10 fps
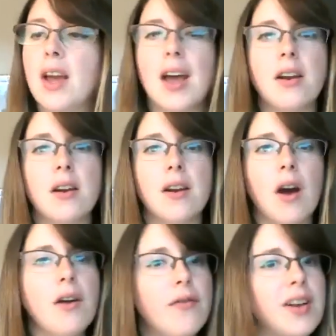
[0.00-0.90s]
And
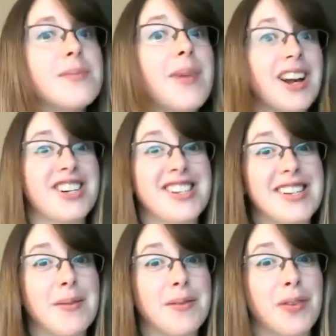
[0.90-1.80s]
hopefully some action
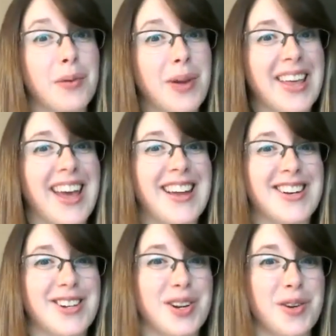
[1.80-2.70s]
steps for the week
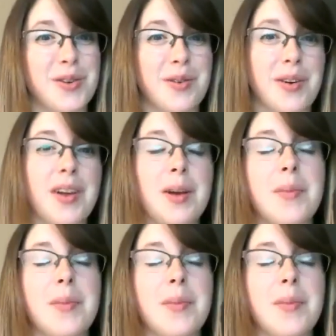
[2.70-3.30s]
ahead too,